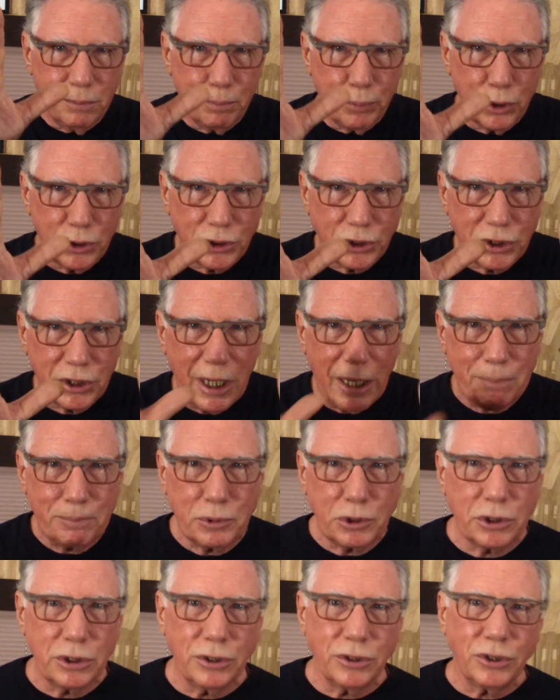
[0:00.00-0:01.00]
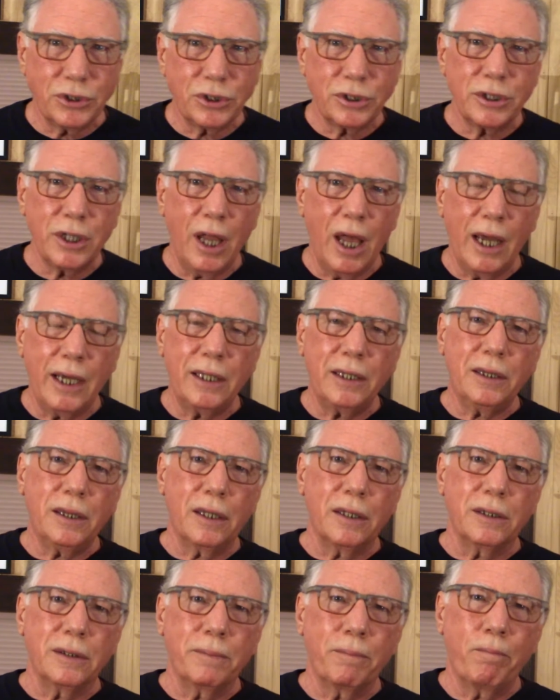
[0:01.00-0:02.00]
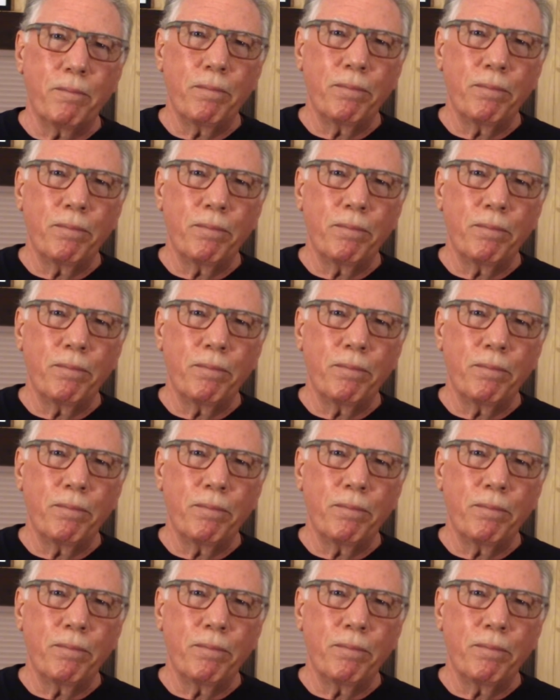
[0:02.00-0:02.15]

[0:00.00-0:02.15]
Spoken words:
perception slightly,